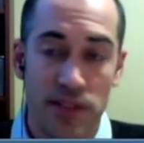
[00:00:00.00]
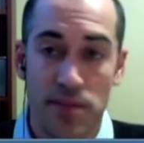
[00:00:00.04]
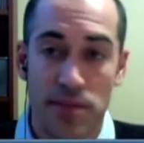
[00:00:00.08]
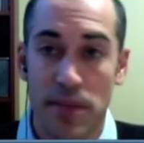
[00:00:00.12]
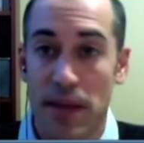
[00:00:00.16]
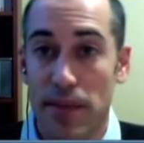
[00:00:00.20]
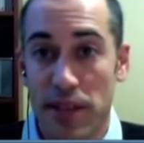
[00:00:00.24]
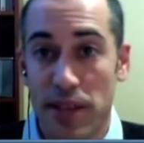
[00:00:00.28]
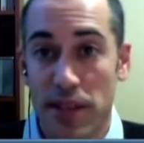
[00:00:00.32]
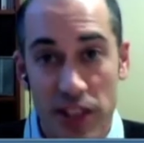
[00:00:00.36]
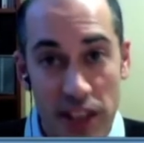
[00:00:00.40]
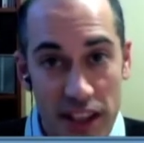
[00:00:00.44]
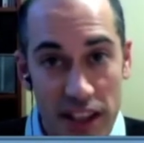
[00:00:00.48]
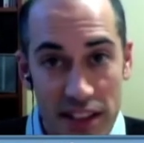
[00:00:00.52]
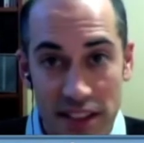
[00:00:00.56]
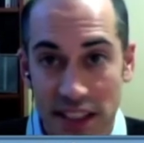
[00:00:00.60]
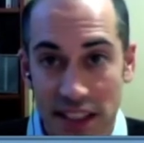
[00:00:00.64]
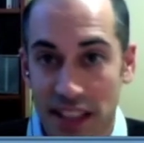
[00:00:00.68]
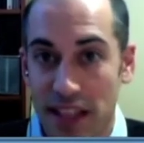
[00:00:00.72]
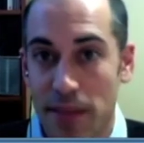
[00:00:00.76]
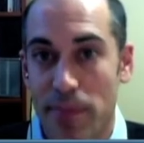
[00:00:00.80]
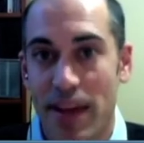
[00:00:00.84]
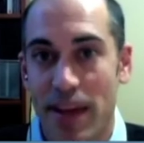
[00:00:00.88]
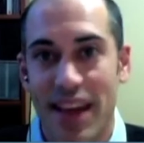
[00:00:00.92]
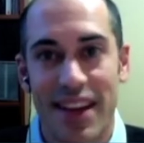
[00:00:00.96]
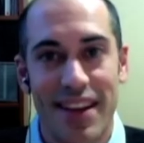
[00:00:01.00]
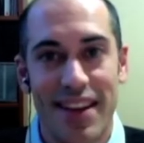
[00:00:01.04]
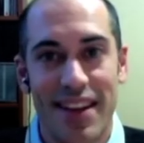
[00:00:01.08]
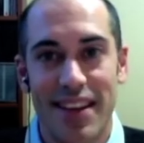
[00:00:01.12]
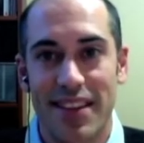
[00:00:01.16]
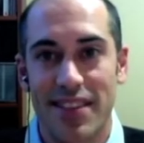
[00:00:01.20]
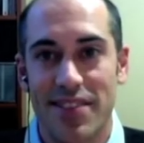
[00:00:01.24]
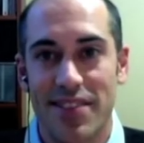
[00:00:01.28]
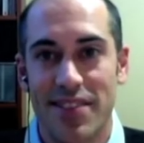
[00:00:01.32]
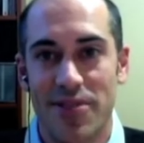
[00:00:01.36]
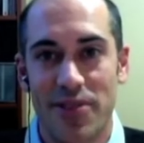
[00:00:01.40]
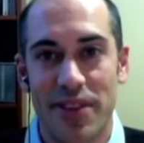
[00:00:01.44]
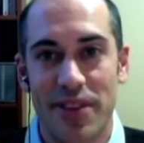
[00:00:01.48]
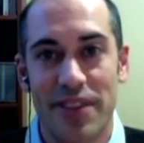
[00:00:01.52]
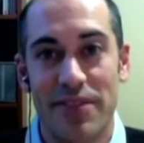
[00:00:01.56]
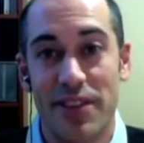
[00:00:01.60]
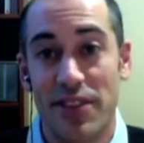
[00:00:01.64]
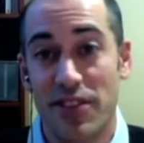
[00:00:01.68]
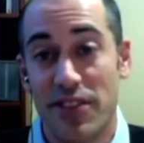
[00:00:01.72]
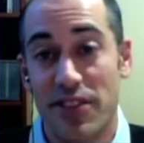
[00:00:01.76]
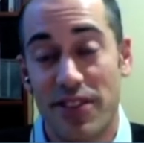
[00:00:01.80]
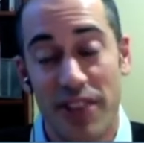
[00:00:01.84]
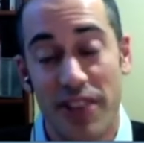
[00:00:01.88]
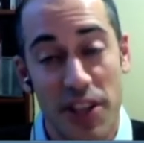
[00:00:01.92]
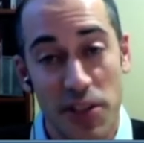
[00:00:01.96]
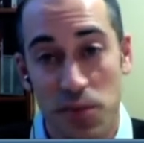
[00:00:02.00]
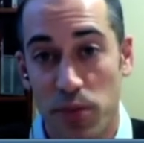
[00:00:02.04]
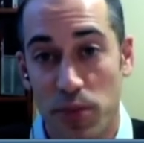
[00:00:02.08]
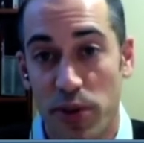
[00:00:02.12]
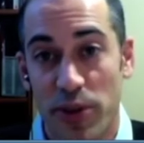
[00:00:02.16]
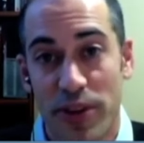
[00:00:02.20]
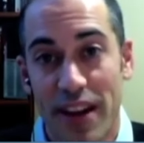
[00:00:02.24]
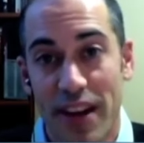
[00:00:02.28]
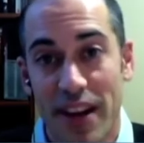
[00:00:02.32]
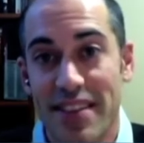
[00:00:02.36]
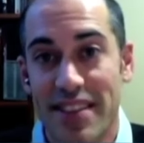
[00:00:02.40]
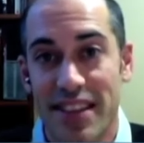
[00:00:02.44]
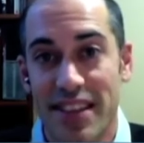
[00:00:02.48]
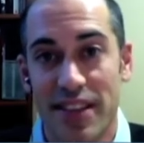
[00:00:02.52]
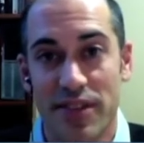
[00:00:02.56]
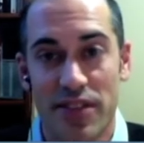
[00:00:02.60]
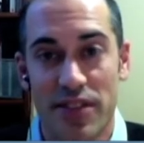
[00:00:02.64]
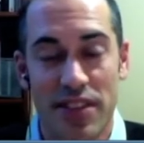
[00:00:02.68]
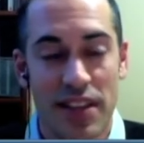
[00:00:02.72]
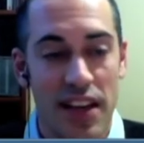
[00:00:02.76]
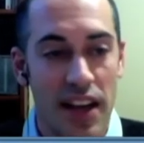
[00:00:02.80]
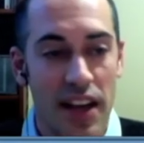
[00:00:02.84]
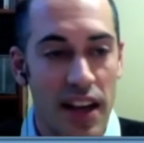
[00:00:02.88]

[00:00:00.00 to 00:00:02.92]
maybe just independents, or even just progressives,